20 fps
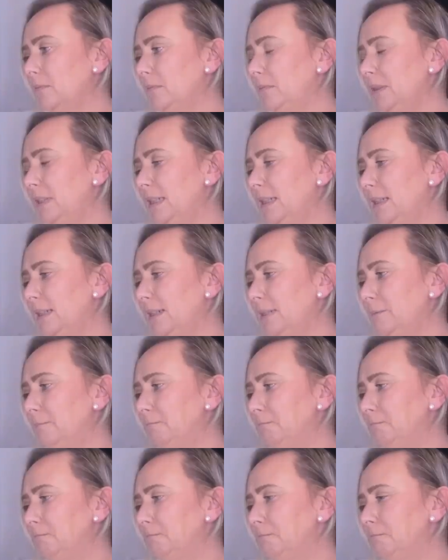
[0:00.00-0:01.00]
yeah,
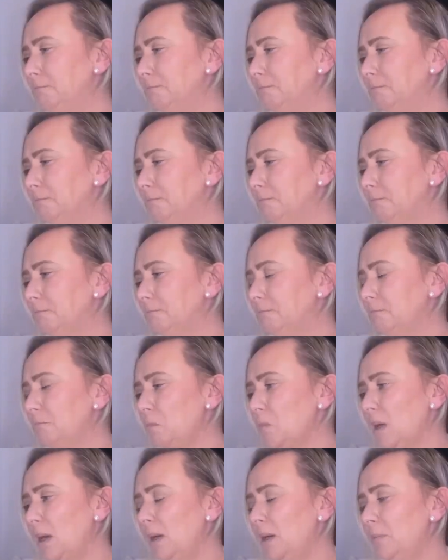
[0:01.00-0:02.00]

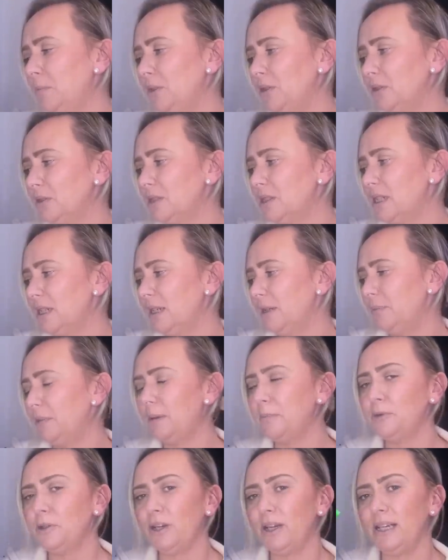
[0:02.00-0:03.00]
I'm not, um,
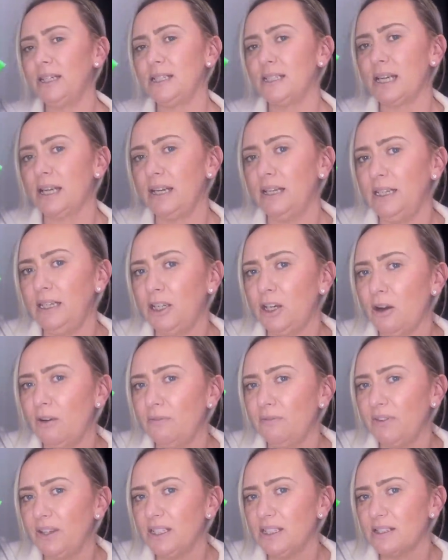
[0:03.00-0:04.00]
I'm not entirely
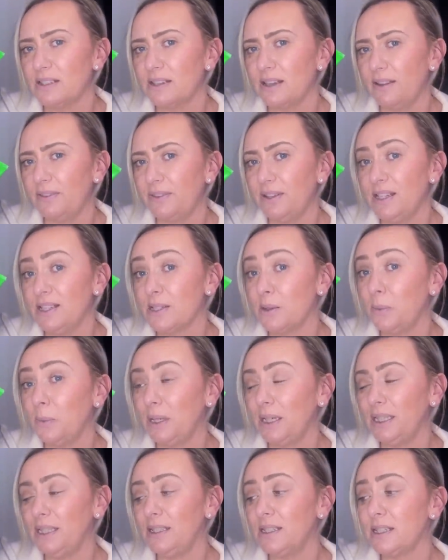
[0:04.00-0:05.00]
convinced that these are
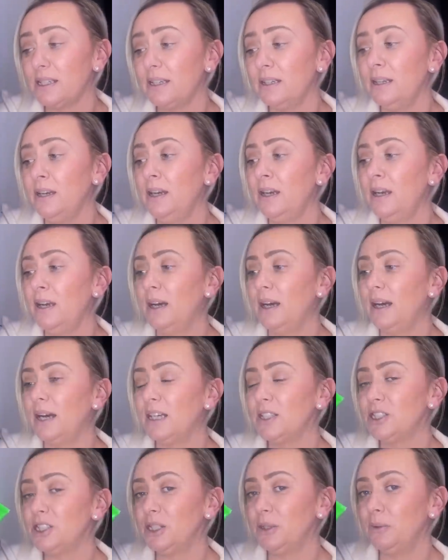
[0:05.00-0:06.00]
Weleda.
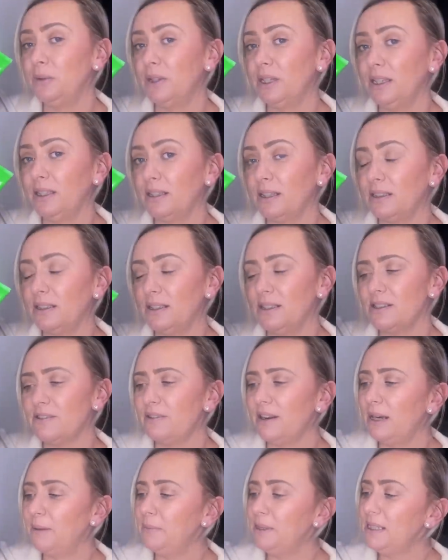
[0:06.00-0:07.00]
I do think that these are
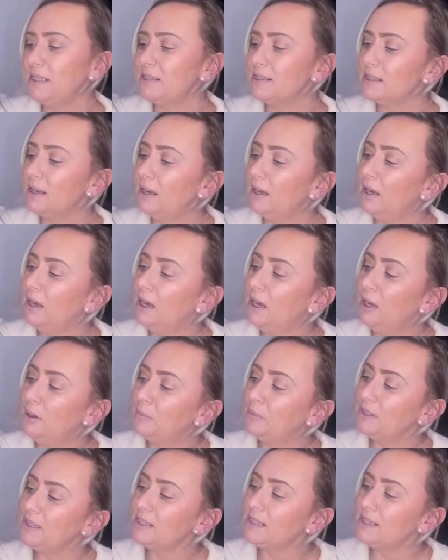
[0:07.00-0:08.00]
Elemis.
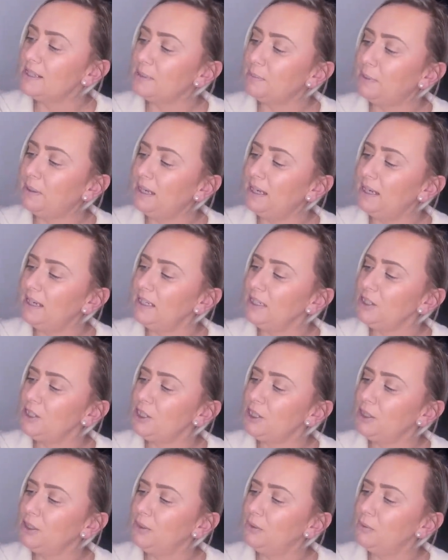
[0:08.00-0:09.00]
Which says apply
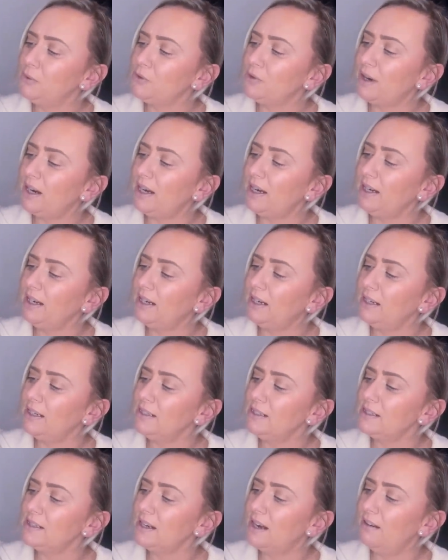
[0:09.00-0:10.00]
to dry
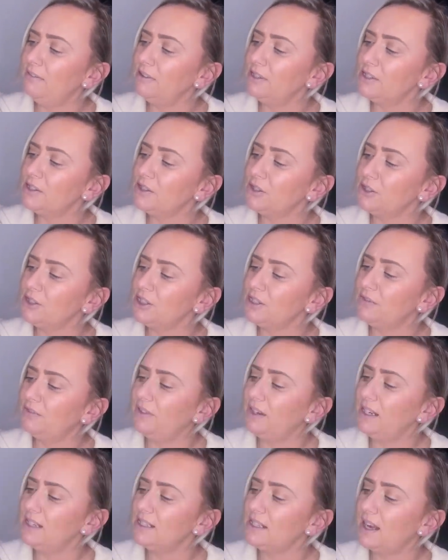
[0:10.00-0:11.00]
cleansed areas such as
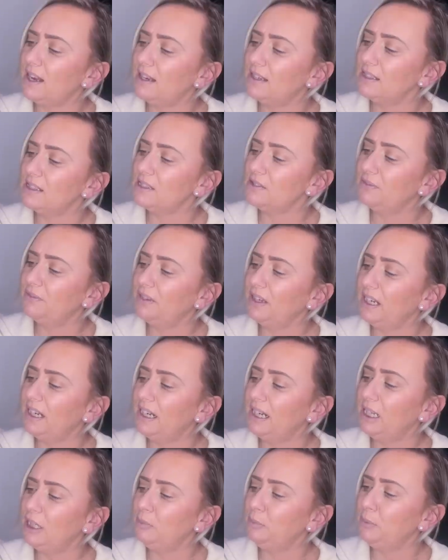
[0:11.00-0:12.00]
face, hands, feet,
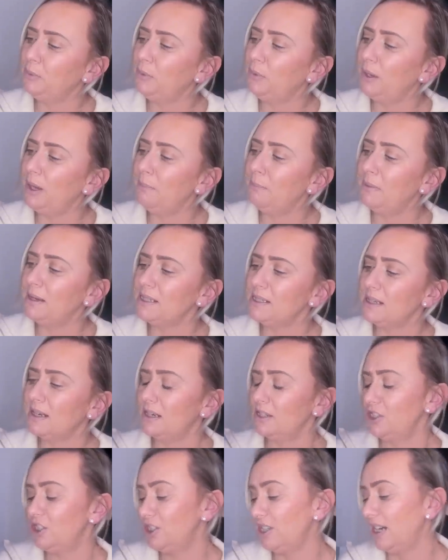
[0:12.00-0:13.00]
and elbow, and
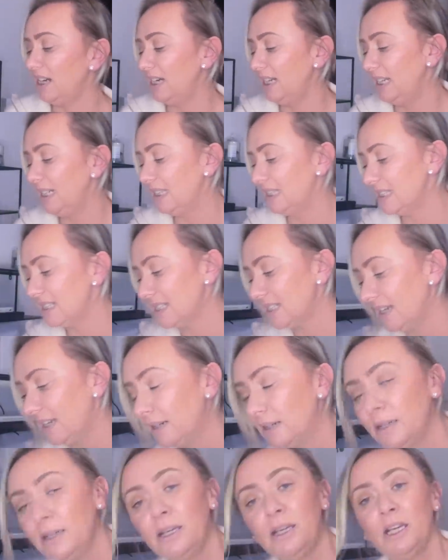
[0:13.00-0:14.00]
massage gently into the
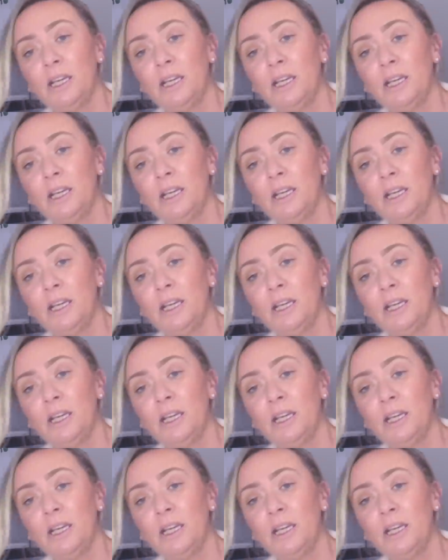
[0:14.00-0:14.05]
skin.